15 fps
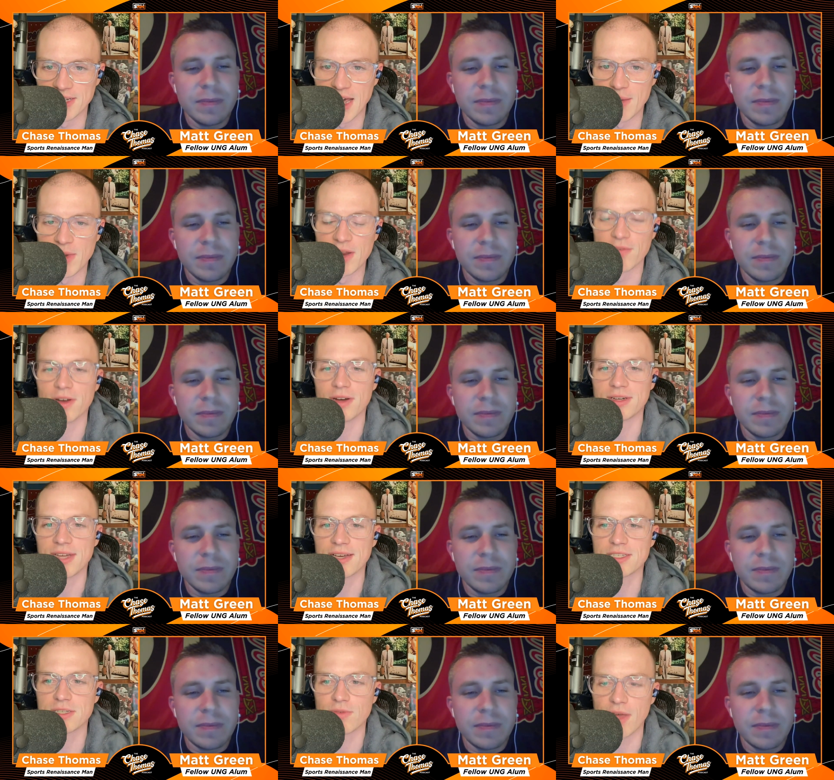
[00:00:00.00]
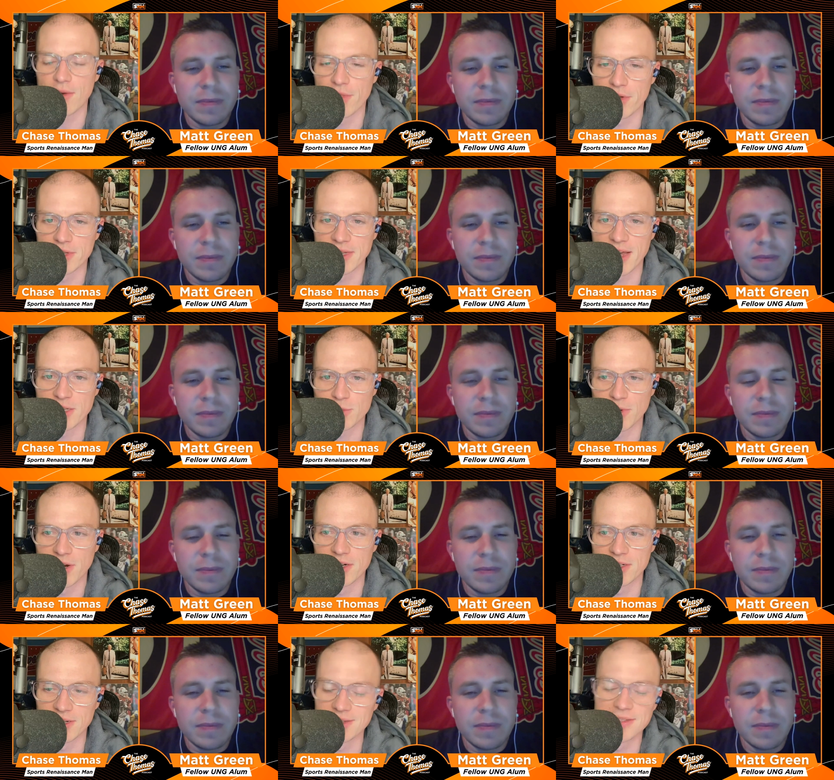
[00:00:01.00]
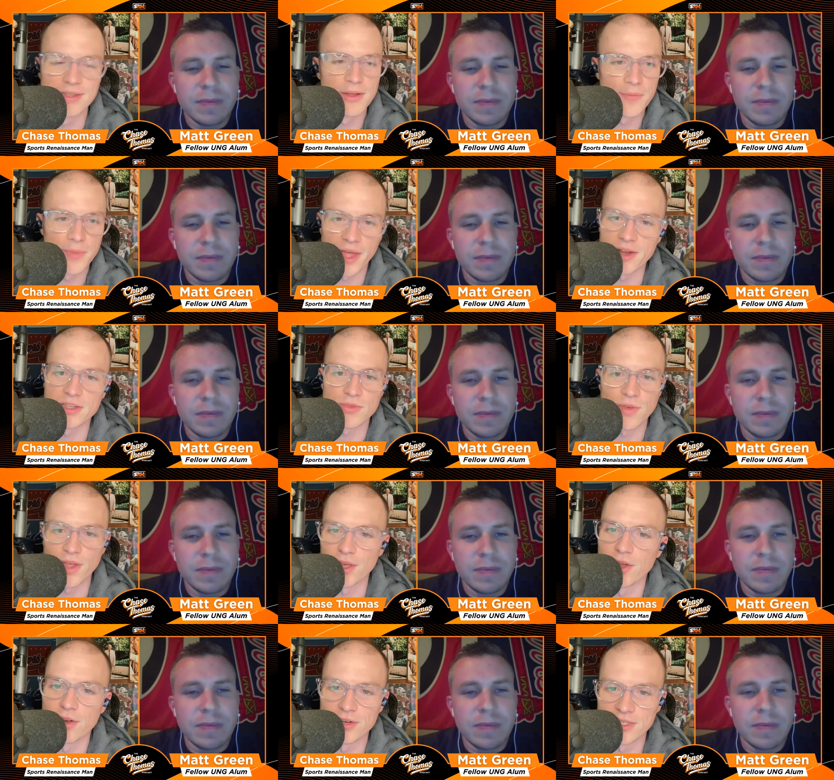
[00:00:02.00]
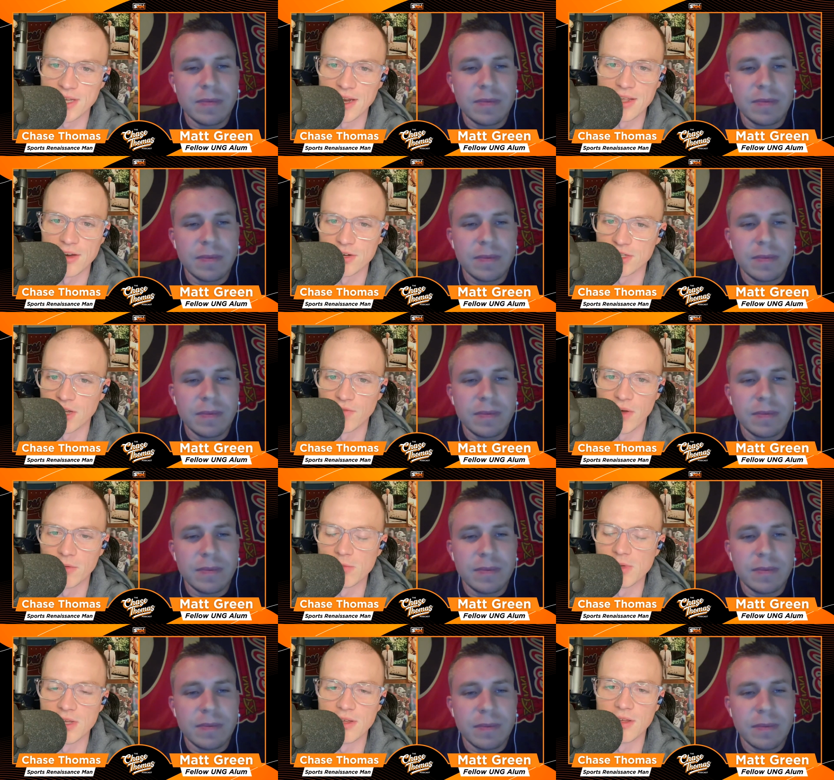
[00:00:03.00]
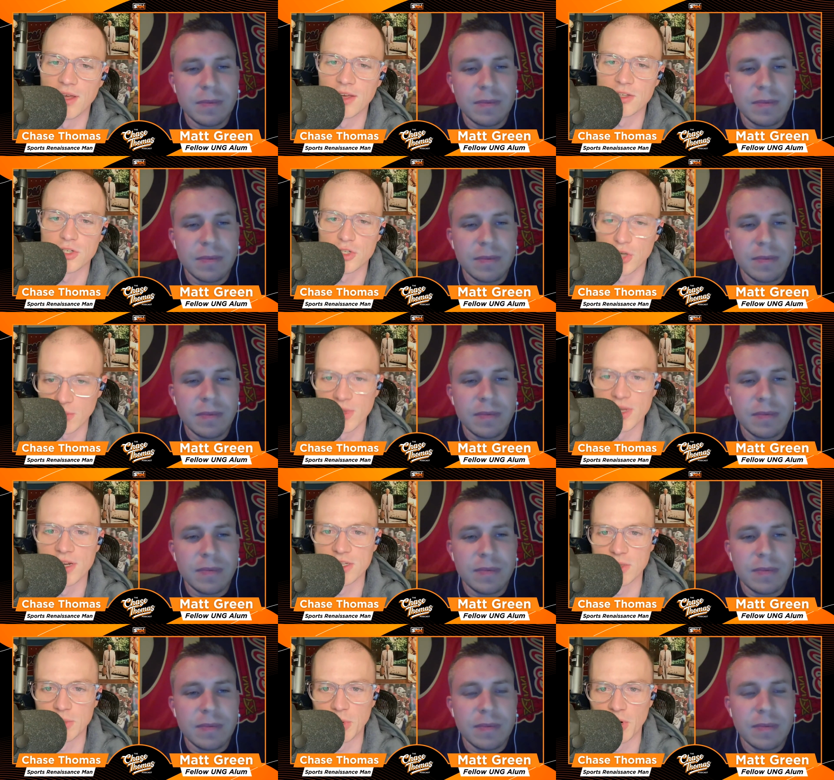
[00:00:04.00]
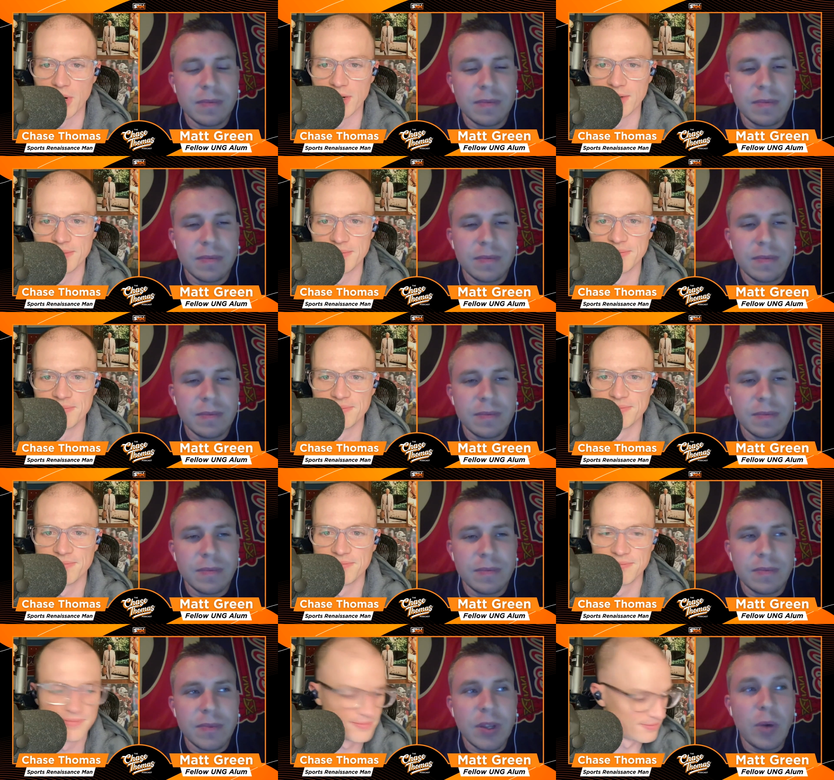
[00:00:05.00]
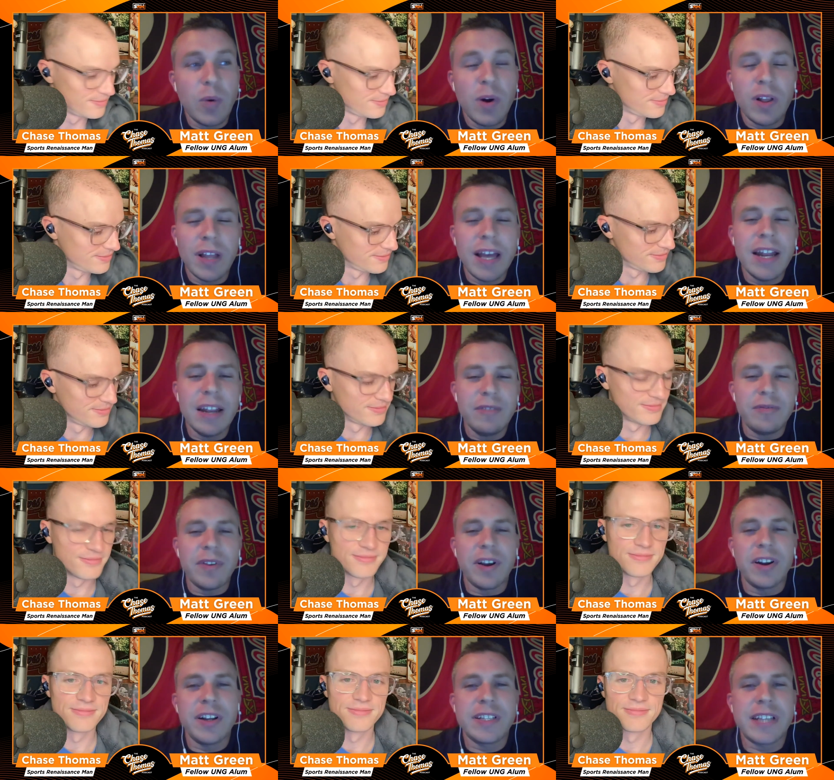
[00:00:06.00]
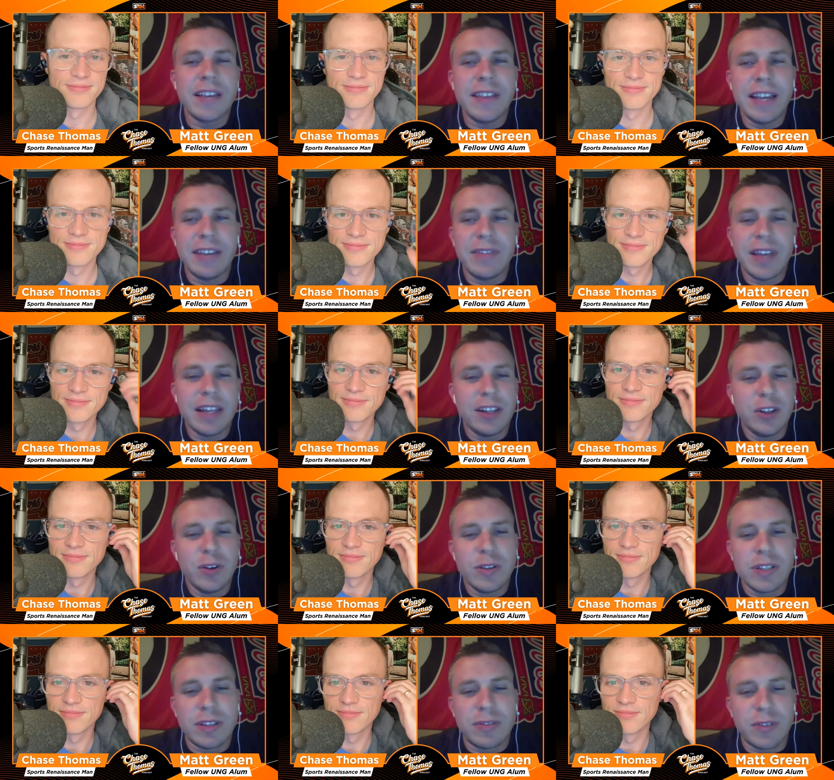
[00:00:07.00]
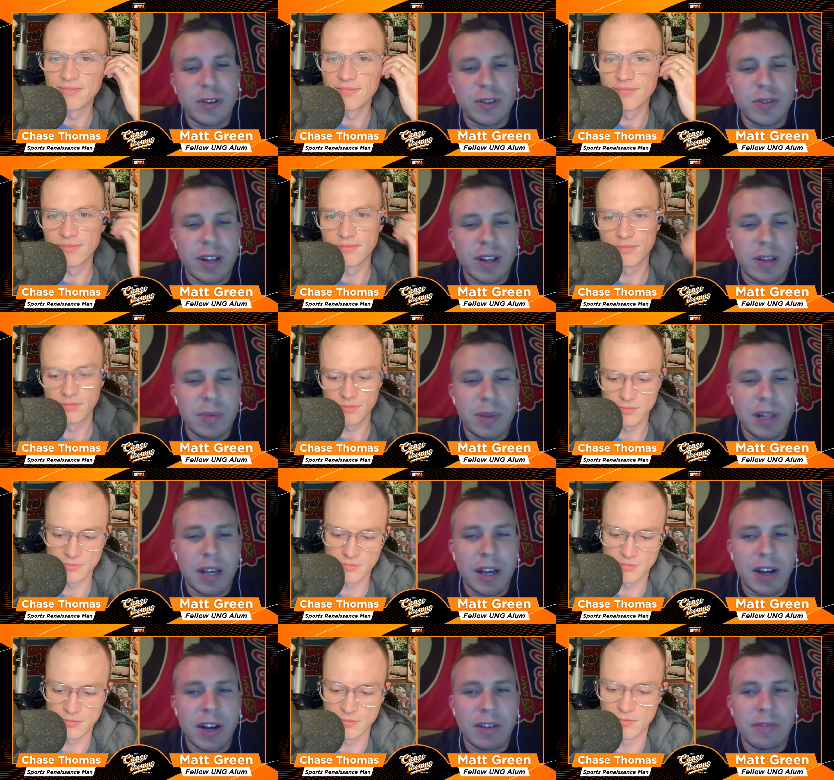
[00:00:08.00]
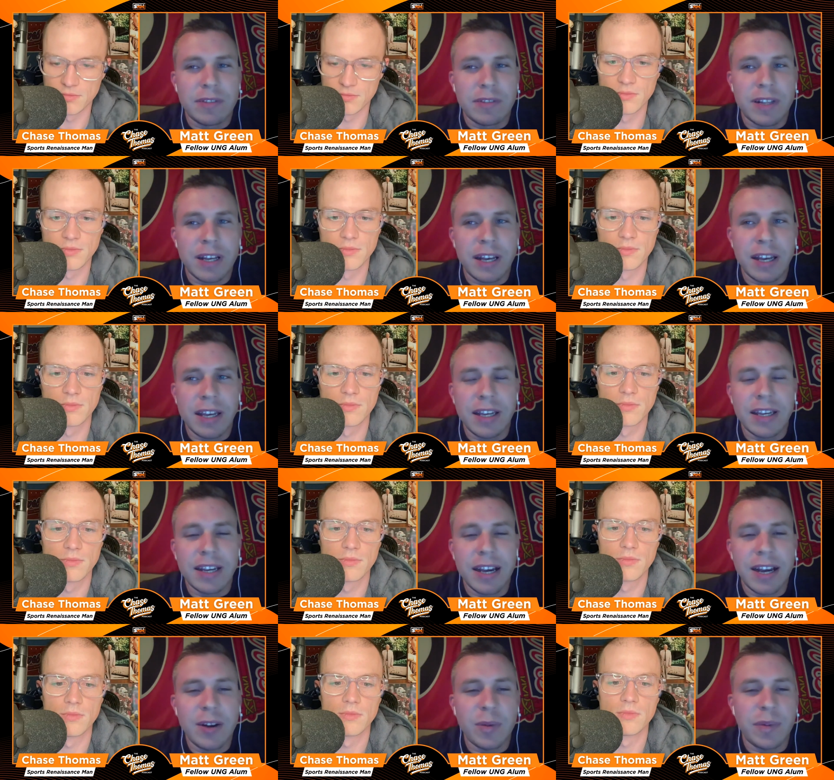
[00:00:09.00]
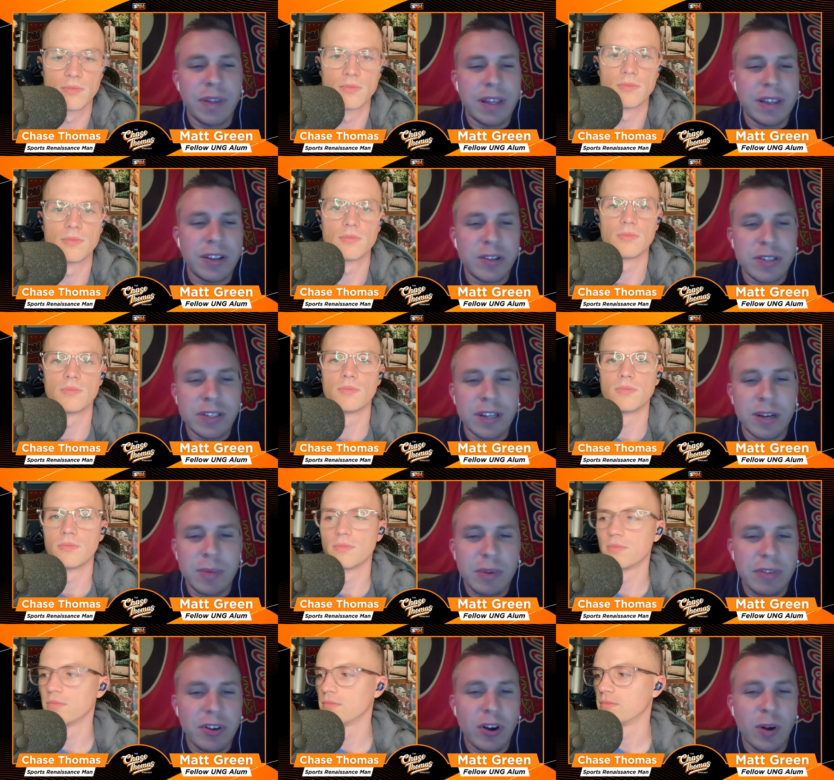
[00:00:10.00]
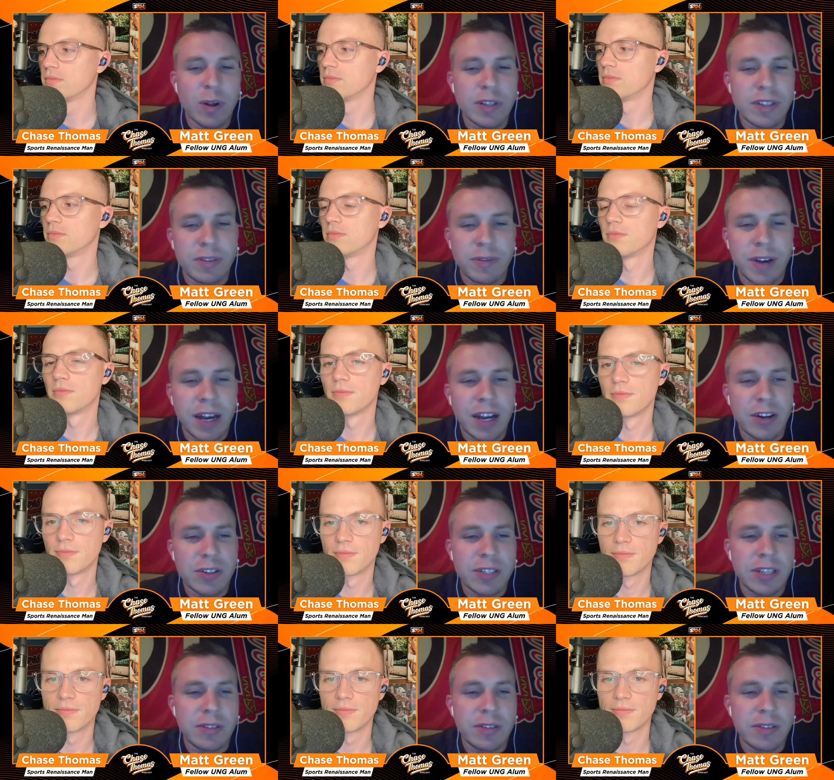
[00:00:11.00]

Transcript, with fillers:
Speaker 1: time. And if you're a Texas fan with those aspirations, I just feel like you're setting yourself up to be extremely disappointed.
Speaker 2: Well, and in fairness, I think if they lose in the first round of the playoff, like I don't think there's going to be calls to fire Steve